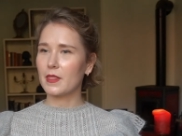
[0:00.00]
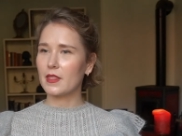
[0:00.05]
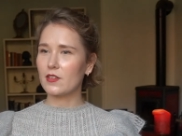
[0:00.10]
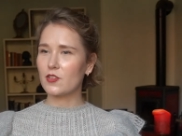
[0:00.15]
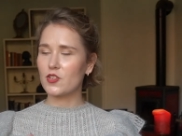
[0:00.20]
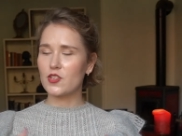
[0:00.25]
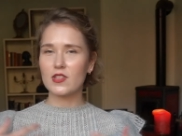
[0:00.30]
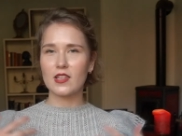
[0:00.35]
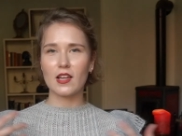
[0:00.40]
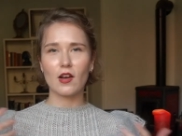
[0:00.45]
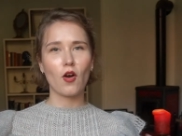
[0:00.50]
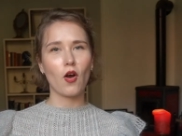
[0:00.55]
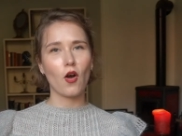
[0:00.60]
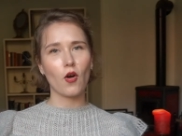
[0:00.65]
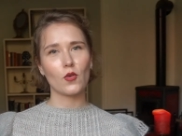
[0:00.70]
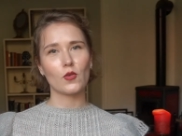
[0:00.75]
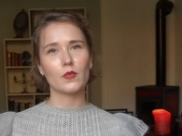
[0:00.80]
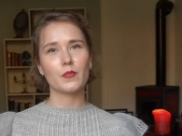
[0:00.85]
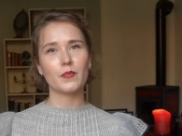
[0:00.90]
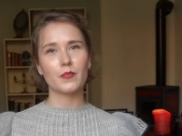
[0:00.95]
just that
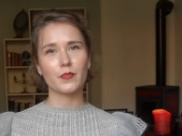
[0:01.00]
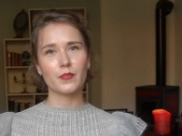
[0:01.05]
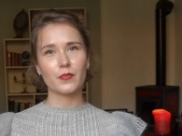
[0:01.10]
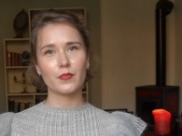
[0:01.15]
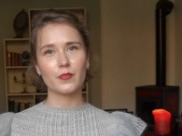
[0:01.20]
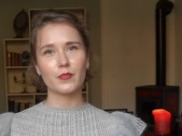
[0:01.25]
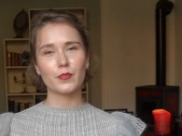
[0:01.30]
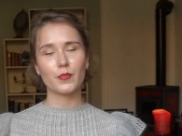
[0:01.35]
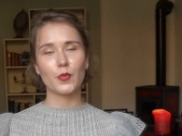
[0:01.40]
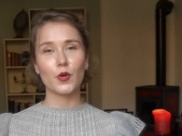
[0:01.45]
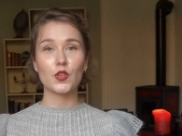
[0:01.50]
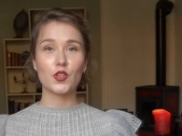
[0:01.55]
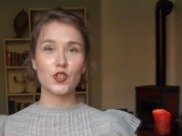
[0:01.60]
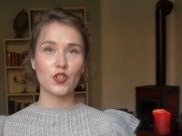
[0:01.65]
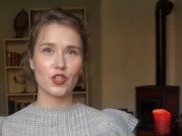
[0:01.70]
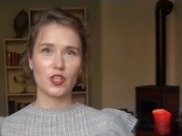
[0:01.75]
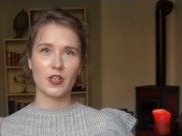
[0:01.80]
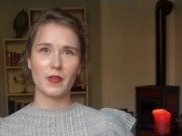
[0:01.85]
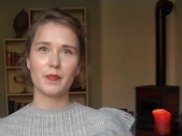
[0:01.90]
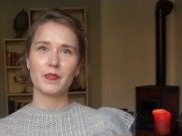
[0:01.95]
whole
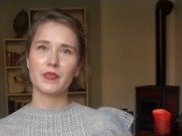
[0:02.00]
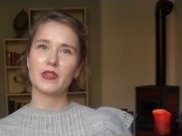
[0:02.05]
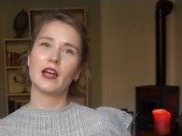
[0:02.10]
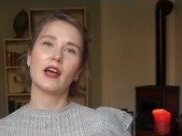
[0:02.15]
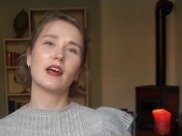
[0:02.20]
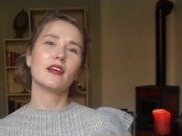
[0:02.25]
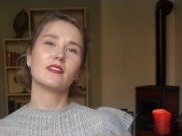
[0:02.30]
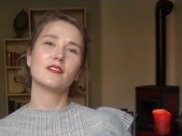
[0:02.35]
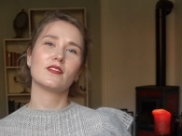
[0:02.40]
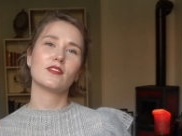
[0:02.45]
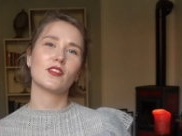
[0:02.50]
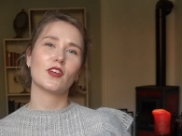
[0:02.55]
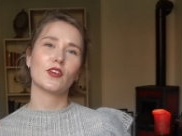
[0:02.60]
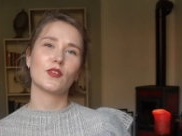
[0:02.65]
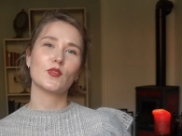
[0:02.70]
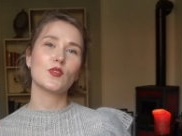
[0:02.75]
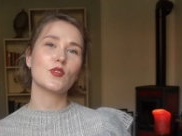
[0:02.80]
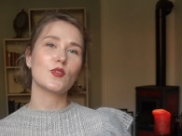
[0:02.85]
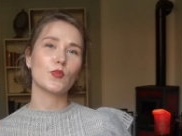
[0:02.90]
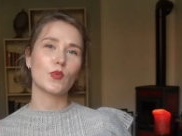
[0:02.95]
posture that
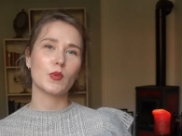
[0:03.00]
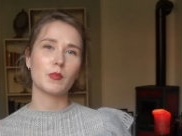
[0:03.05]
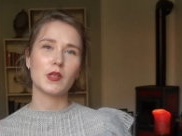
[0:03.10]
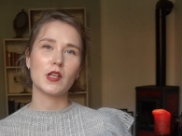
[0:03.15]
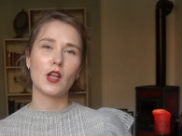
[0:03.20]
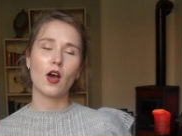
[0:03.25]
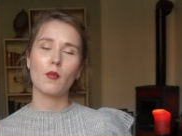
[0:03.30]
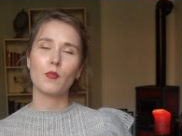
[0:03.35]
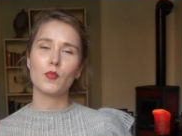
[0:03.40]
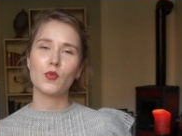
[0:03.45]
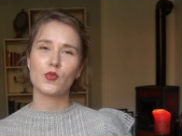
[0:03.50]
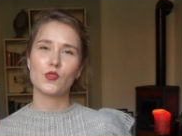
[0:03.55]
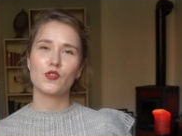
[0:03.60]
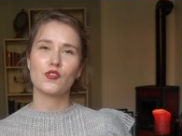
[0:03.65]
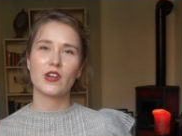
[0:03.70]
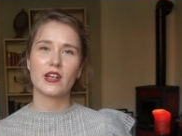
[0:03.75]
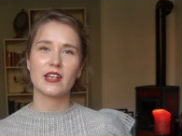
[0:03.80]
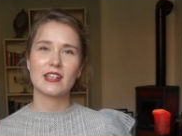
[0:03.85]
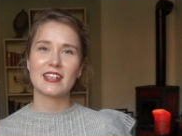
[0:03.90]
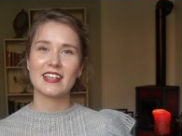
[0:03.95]
those women are
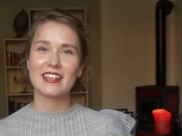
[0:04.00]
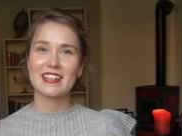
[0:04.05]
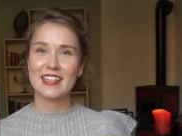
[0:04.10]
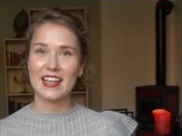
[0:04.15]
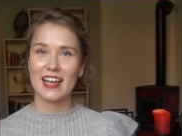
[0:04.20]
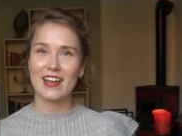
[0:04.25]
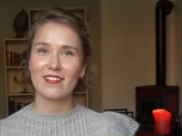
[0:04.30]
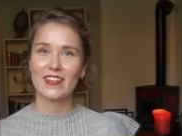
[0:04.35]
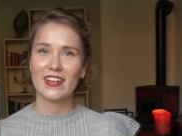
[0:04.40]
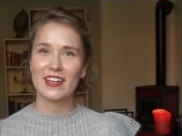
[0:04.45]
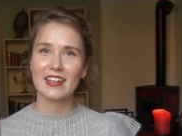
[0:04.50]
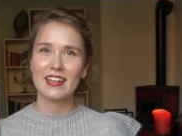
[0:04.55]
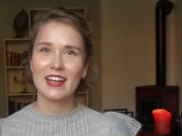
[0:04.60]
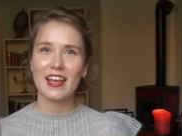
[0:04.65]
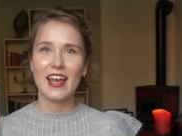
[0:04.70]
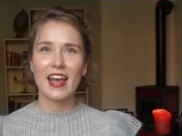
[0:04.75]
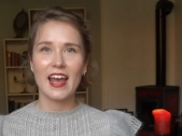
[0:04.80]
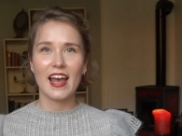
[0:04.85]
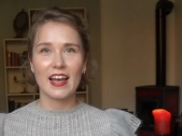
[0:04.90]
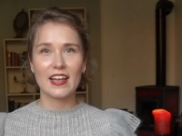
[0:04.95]
portrayed as having.
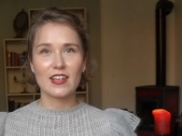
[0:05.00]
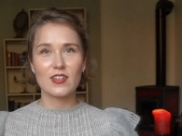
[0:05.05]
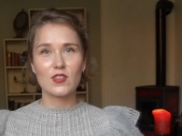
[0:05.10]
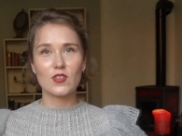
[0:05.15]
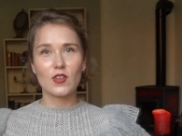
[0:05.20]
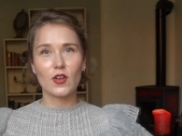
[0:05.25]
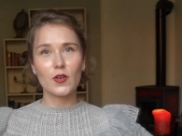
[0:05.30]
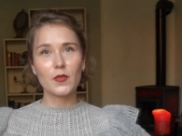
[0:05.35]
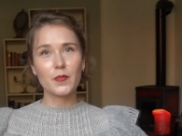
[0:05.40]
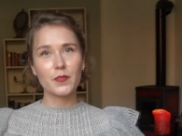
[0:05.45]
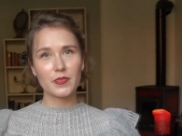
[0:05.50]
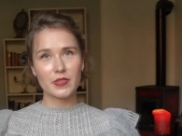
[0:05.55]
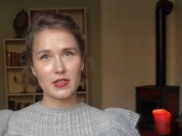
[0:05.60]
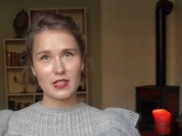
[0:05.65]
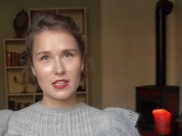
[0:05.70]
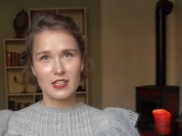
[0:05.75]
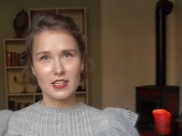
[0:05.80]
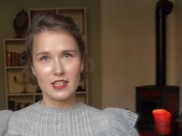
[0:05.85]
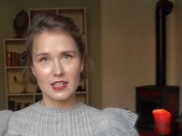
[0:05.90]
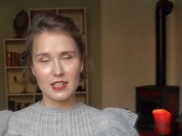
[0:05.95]
And so
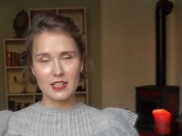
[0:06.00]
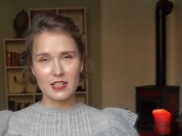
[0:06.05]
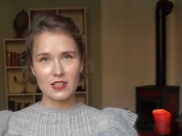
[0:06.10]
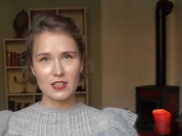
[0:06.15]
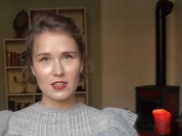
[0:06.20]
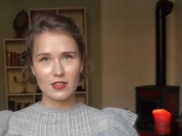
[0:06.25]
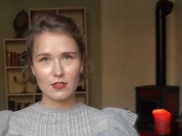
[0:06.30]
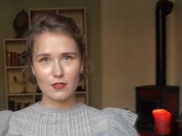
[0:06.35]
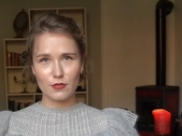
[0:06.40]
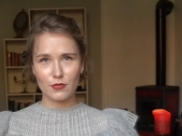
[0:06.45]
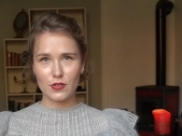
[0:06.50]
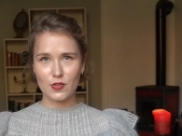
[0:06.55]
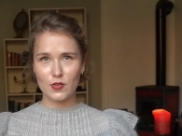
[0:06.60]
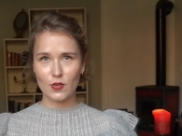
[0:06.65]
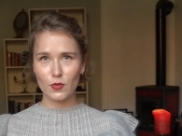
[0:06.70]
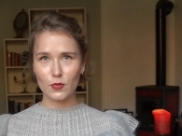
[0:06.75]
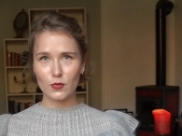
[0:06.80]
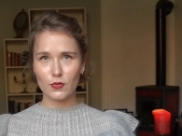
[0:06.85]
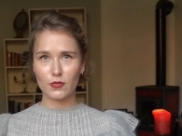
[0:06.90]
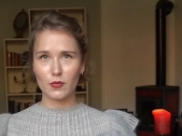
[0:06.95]
this is the
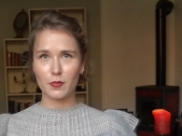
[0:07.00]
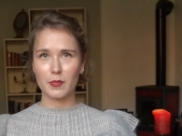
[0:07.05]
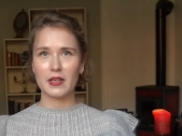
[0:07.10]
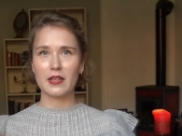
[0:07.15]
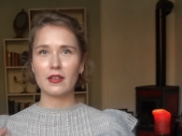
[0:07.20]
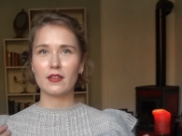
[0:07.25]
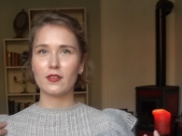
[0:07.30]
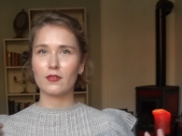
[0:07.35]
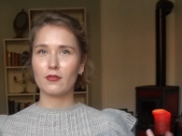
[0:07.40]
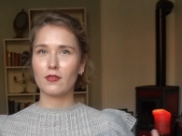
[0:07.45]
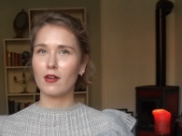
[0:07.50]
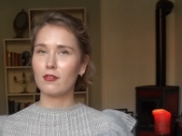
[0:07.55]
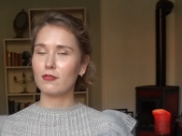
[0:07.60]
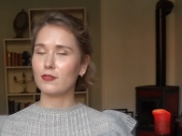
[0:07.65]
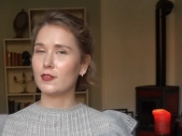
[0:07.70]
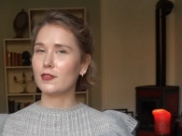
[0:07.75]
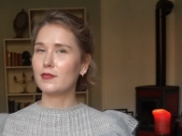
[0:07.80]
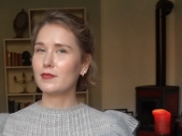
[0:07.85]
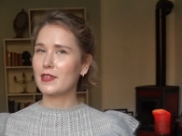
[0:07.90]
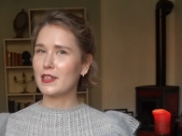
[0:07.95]
result for me. The
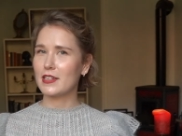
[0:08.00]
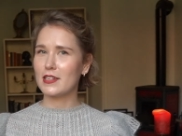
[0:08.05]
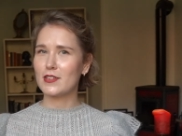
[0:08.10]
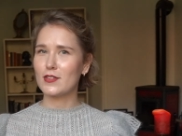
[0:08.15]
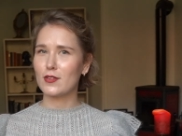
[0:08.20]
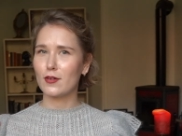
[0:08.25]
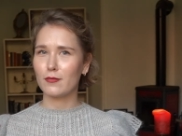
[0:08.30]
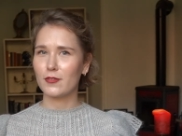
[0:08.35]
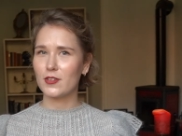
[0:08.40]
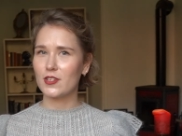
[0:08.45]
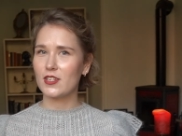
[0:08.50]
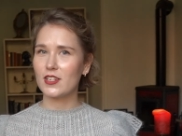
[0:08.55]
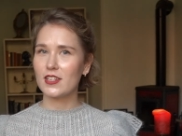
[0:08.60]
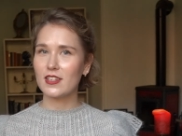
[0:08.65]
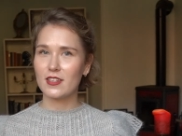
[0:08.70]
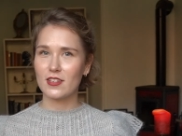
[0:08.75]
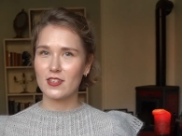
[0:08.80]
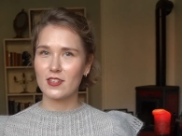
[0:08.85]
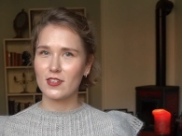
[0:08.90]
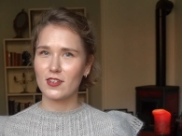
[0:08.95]
ruffle is obviously
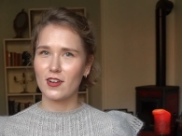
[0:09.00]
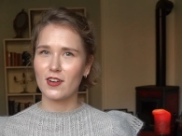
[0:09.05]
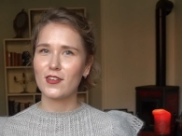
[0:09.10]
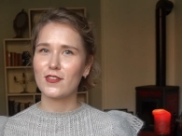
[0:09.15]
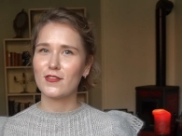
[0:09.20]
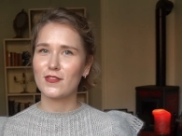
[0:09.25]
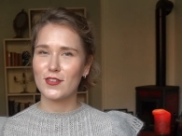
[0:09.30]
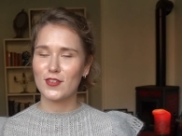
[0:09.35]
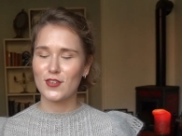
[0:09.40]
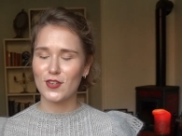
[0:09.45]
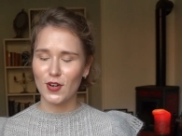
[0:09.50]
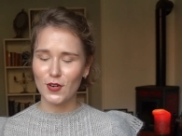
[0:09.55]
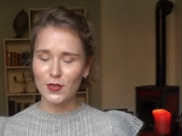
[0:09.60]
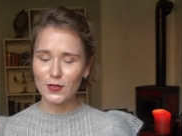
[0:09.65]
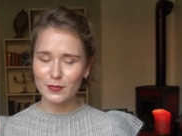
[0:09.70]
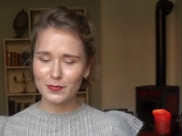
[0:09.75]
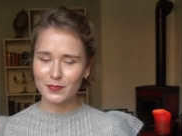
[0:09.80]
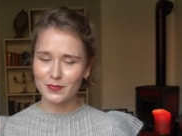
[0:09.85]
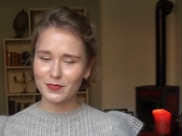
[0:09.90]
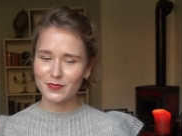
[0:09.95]
the star of the show,
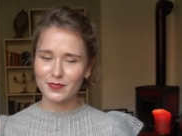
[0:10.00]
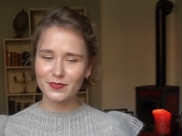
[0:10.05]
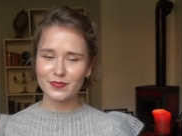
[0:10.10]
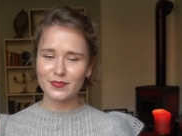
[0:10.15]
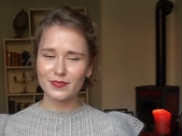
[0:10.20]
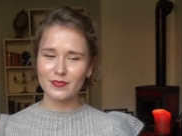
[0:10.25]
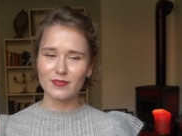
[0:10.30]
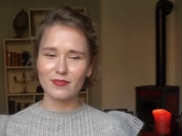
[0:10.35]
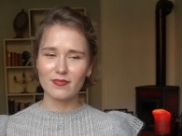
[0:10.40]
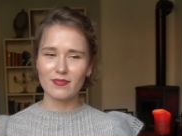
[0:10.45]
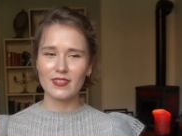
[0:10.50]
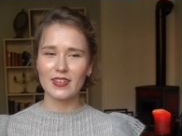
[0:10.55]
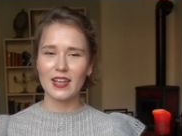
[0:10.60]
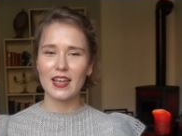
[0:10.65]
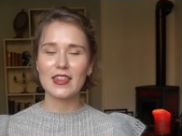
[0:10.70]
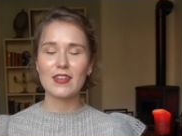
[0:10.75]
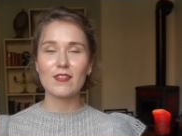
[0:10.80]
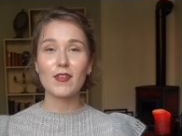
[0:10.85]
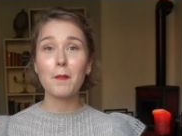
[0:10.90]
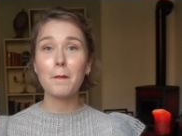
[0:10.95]

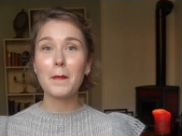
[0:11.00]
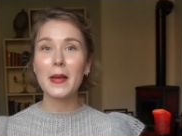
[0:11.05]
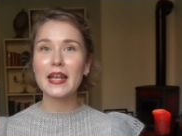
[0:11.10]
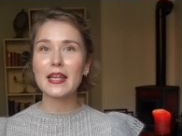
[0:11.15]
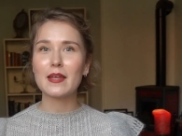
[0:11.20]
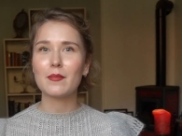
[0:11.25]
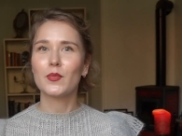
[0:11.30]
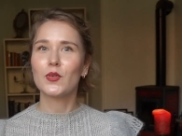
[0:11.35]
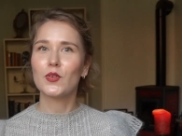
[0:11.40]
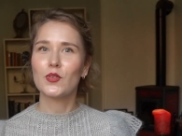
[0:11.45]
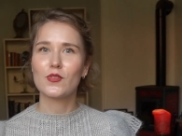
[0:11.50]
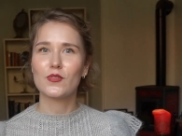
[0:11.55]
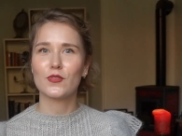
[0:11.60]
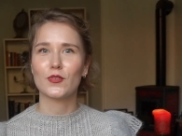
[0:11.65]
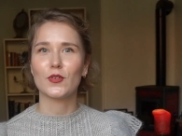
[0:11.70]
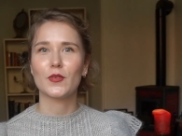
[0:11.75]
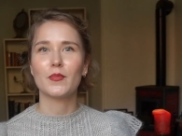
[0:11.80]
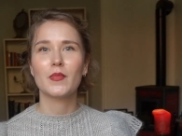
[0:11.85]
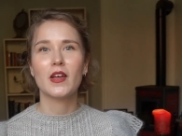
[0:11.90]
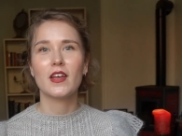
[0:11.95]
and there are many
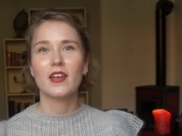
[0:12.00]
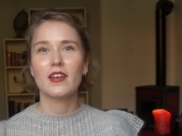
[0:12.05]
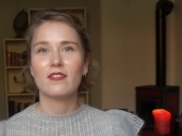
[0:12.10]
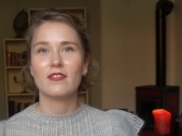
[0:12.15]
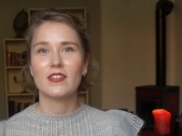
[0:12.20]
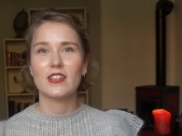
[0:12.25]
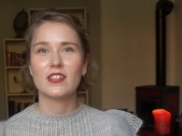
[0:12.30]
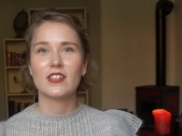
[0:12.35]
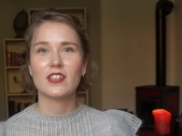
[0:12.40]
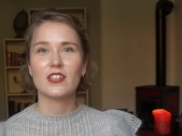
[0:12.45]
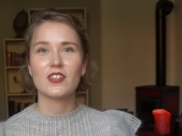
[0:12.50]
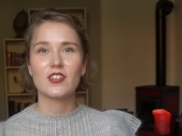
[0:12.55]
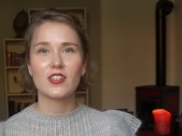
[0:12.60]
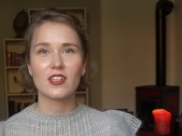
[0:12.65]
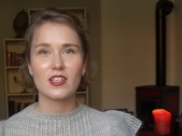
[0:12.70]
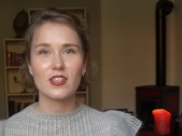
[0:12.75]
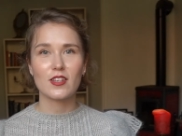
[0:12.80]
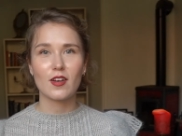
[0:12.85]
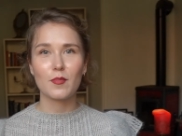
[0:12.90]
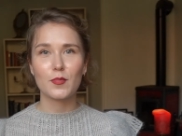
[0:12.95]
beautiful vintage
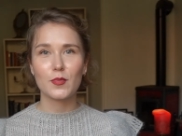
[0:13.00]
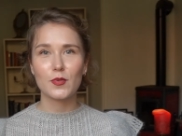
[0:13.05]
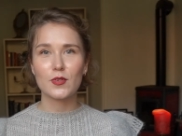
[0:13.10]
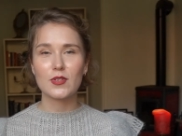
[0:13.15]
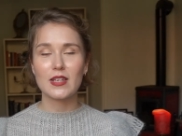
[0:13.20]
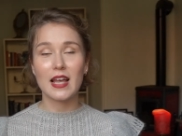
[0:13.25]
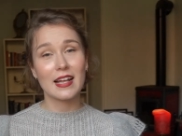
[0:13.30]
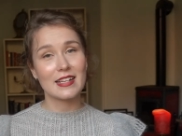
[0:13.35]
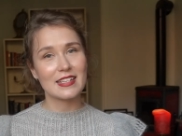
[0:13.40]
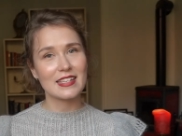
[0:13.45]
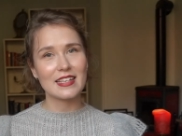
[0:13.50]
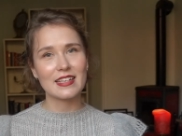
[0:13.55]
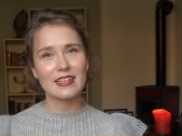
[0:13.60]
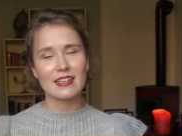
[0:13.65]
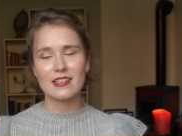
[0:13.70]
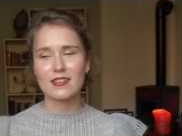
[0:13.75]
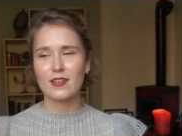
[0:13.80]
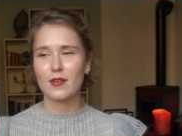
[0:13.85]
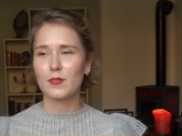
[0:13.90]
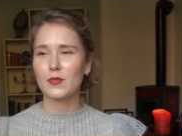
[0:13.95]
examples, antique
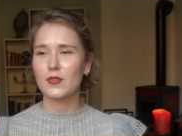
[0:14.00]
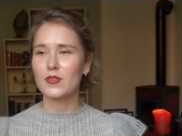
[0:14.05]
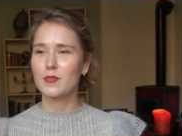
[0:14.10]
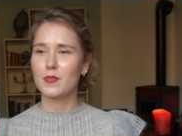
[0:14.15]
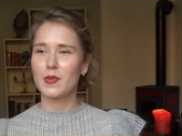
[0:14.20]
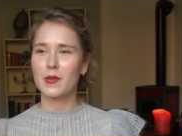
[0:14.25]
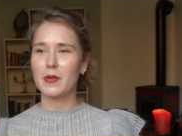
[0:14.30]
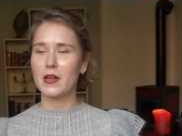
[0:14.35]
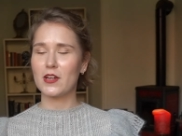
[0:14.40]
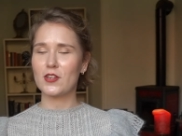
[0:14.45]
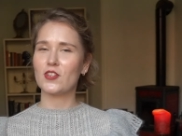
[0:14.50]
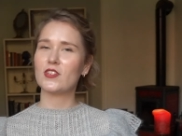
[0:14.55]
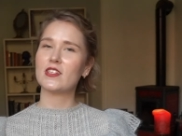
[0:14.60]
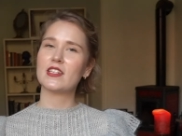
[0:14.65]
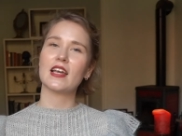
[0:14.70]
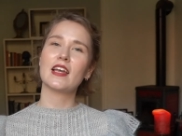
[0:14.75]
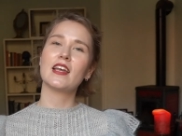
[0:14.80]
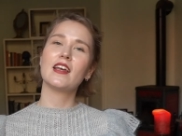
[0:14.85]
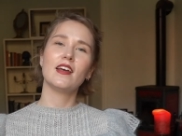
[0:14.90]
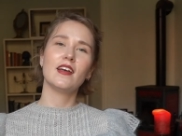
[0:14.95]
examples maybe I should
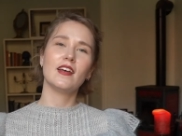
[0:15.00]
say,